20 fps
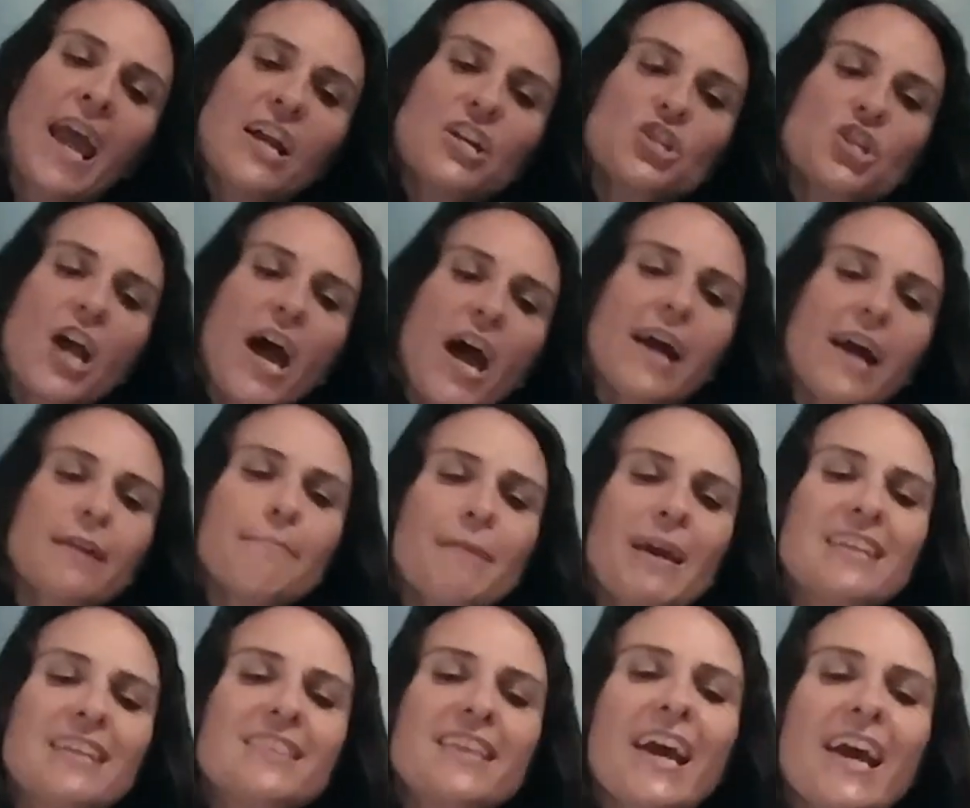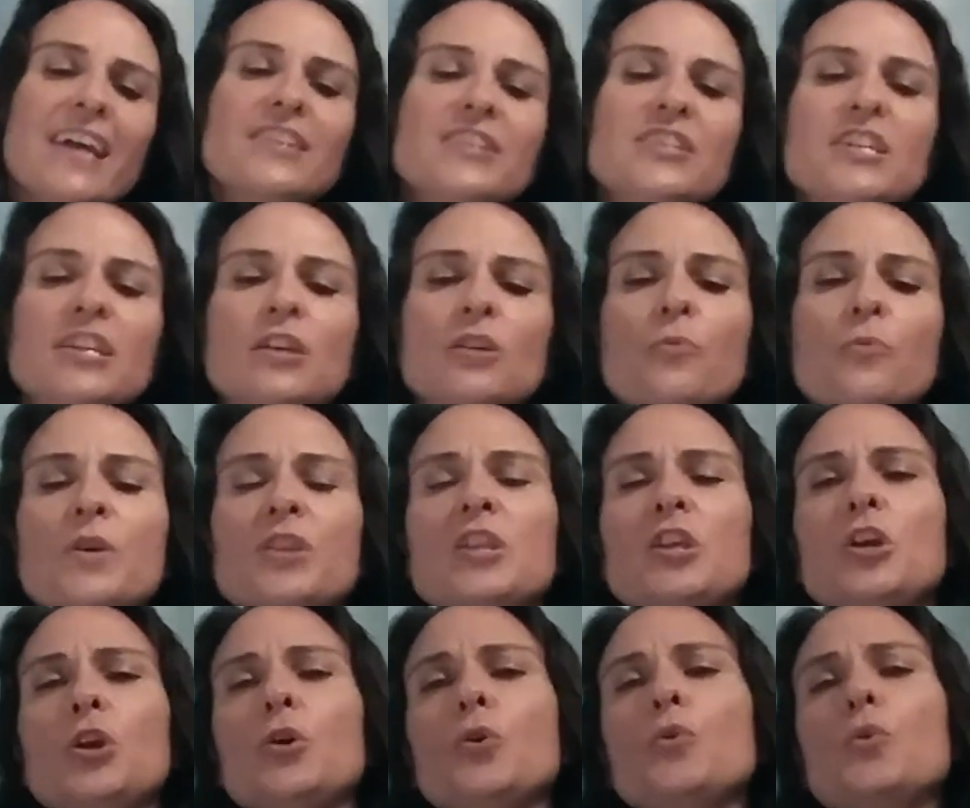Jack made that deal with
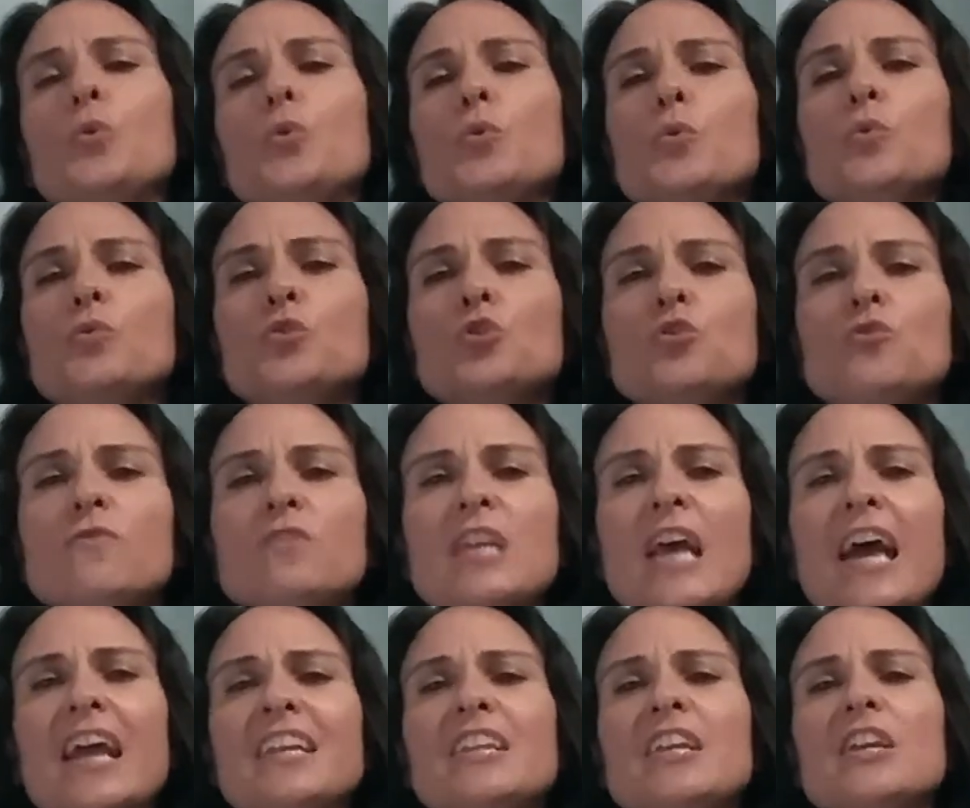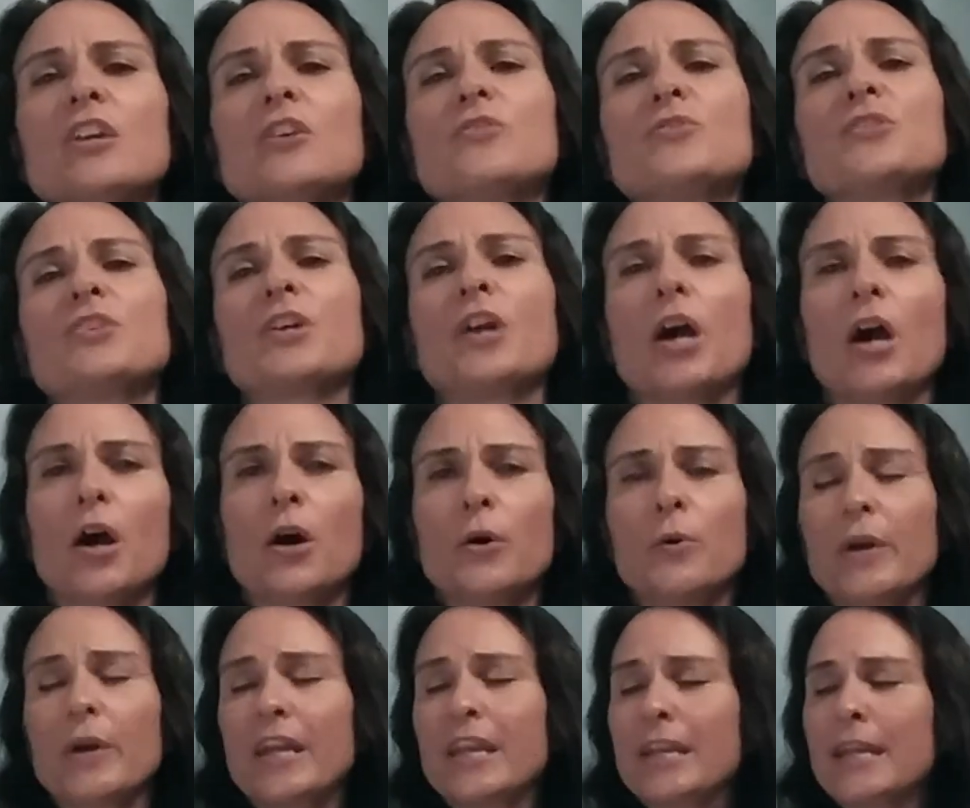you ten years
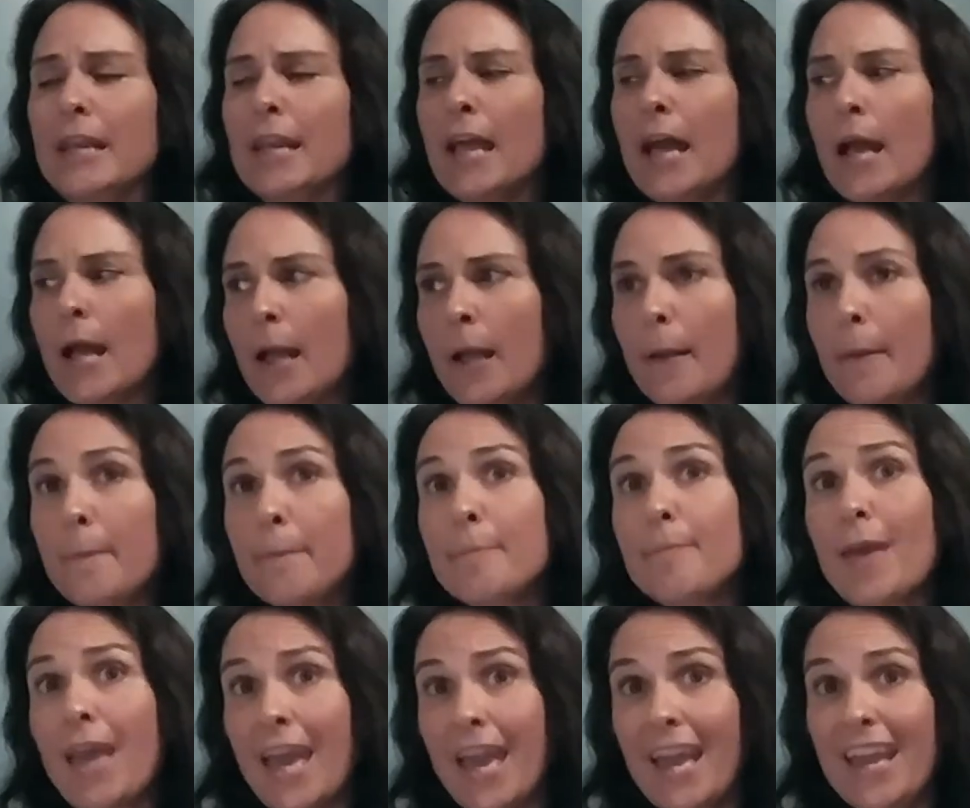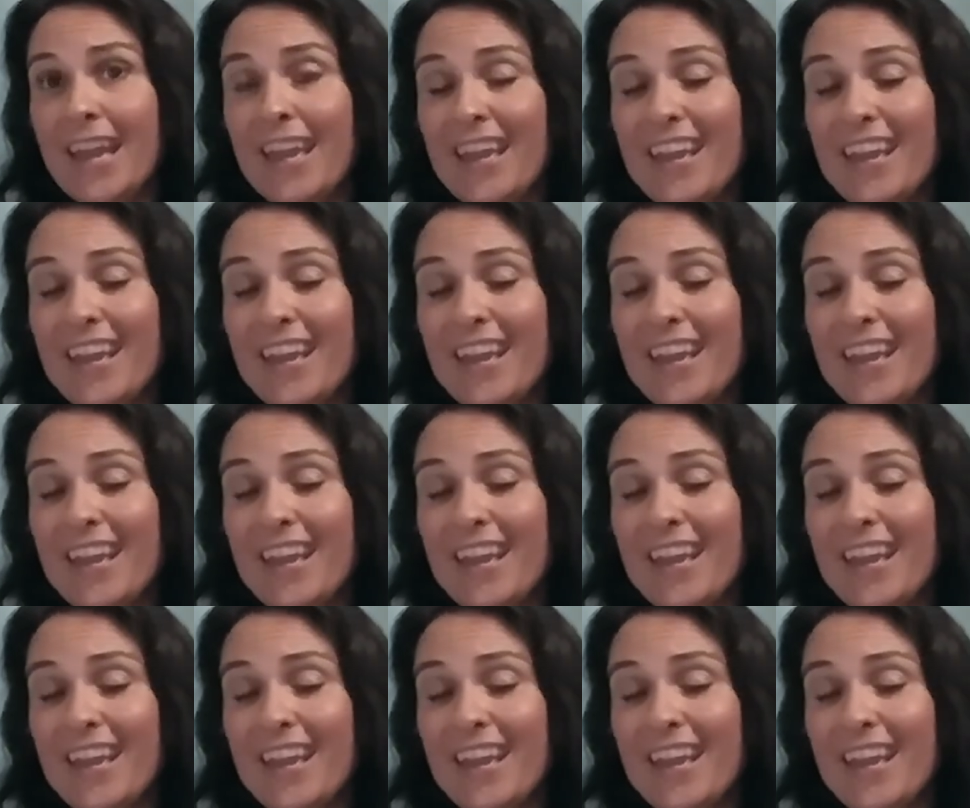ago in May.